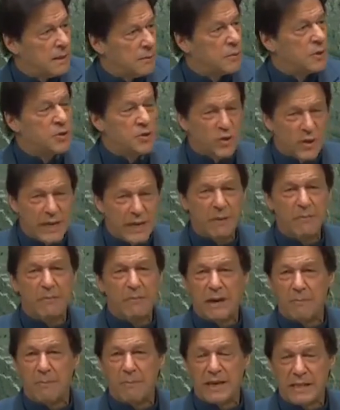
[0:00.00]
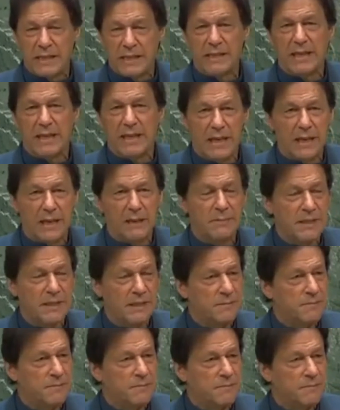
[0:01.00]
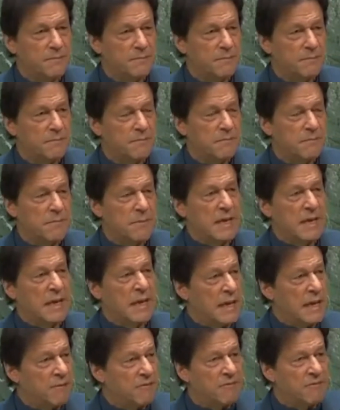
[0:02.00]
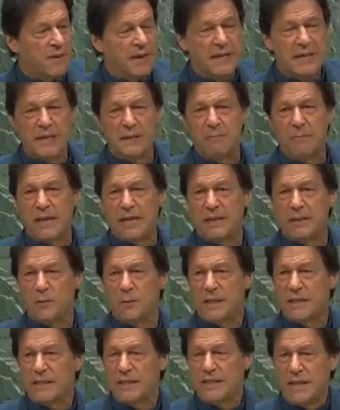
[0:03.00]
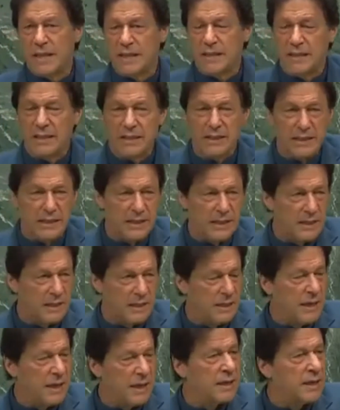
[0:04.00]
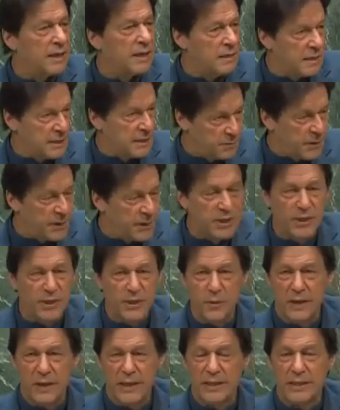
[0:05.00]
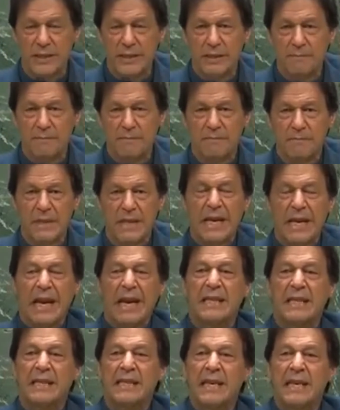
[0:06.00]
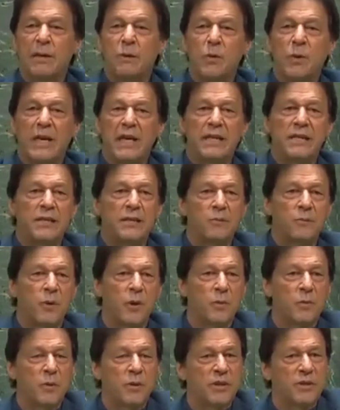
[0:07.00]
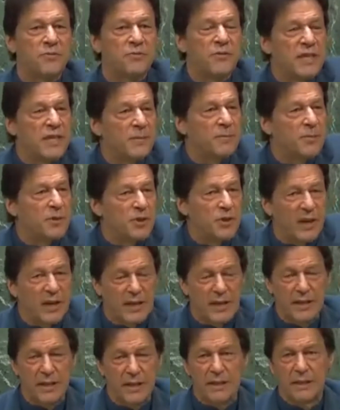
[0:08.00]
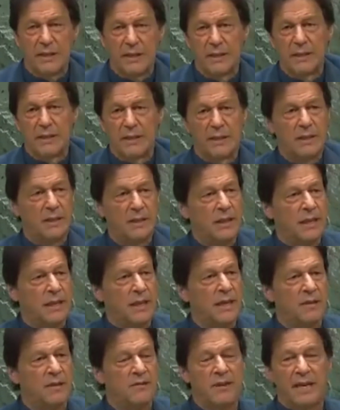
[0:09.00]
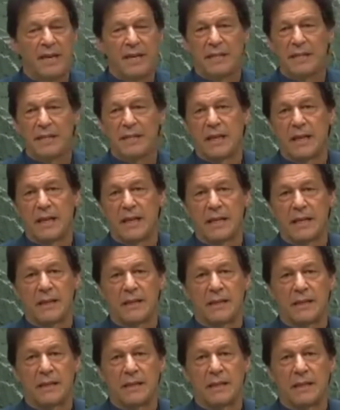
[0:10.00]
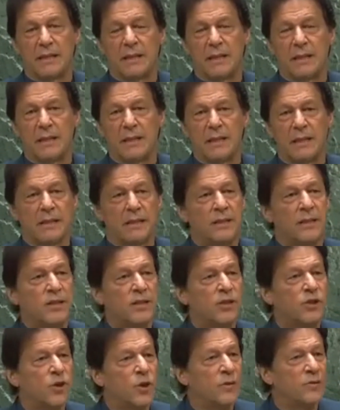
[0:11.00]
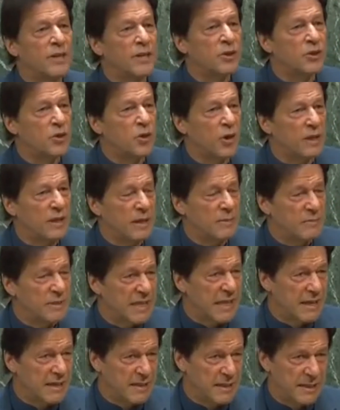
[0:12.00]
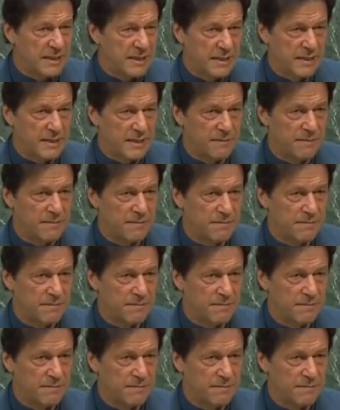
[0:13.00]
were trained by Pakistan Army, funded by the Western countries, and especially US, and they waged what was a freedom struggle in Afghanistan. The Soviets called them terrorists.